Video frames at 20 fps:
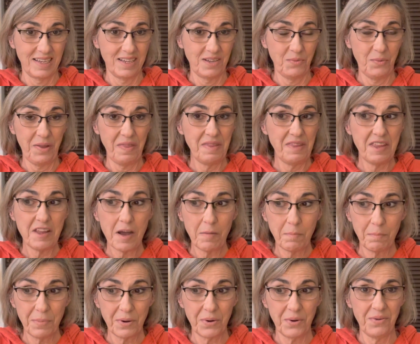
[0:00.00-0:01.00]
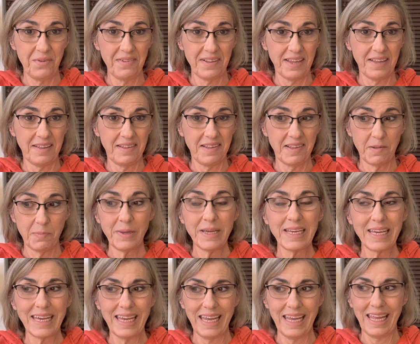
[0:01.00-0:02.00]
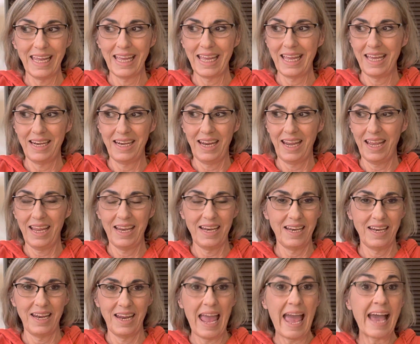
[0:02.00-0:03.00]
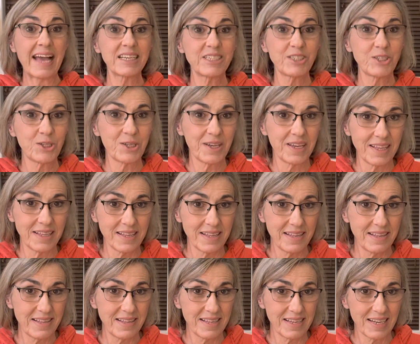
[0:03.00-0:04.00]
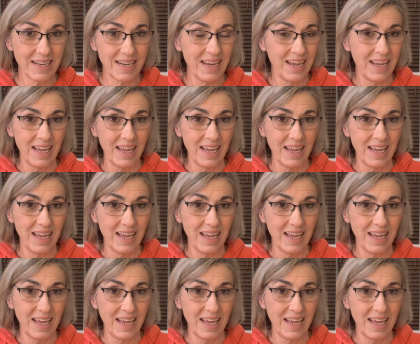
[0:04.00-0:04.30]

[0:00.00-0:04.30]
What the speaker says: with numbers and speaking and actions. And